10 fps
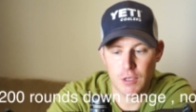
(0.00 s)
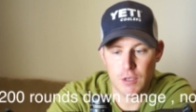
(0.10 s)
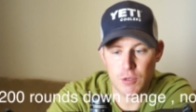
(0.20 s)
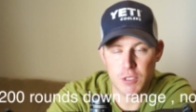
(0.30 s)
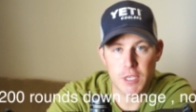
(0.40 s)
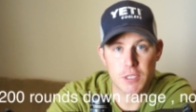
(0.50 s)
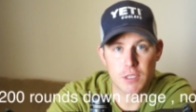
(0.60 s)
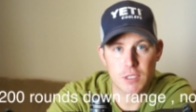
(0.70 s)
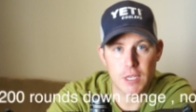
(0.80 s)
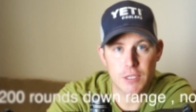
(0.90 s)
So
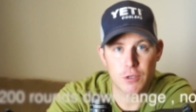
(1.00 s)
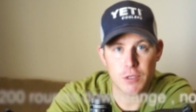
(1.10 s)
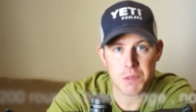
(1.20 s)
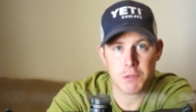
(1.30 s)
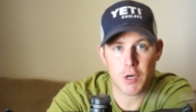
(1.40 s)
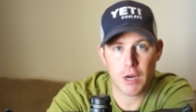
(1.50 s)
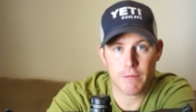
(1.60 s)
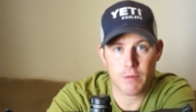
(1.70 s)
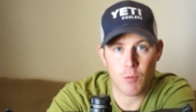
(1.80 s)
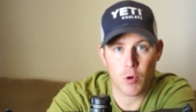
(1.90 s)
stay tuned and
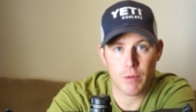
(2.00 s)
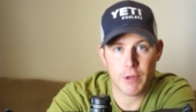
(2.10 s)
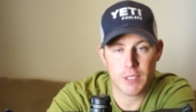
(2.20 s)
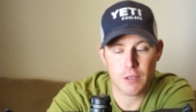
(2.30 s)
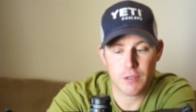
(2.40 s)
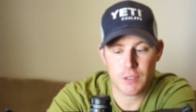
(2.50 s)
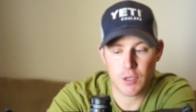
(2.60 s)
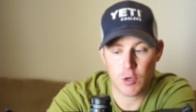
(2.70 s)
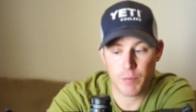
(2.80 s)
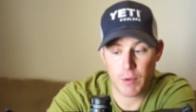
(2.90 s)
subscribe for more updates on this
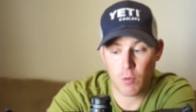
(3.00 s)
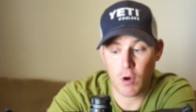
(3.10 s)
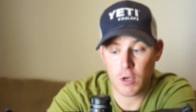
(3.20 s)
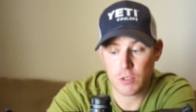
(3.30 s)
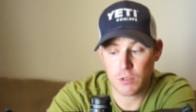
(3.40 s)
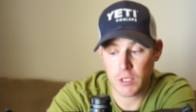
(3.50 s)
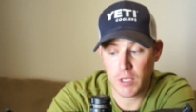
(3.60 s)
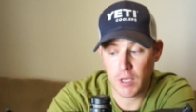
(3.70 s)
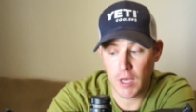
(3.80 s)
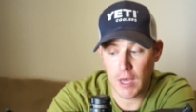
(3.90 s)
scope, and we'll
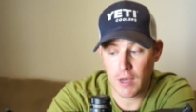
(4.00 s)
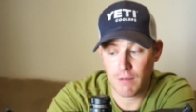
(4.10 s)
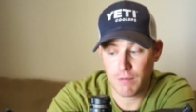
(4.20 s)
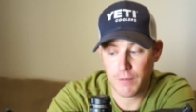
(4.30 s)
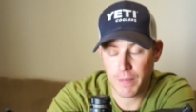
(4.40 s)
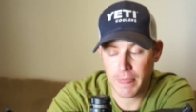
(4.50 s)
actually have